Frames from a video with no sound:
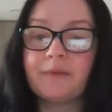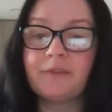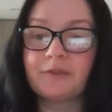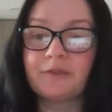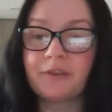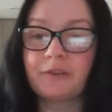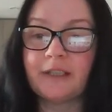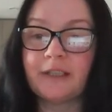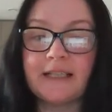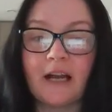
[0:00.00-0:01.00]
So sort of
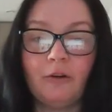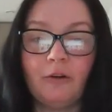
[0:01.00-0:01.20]
these are all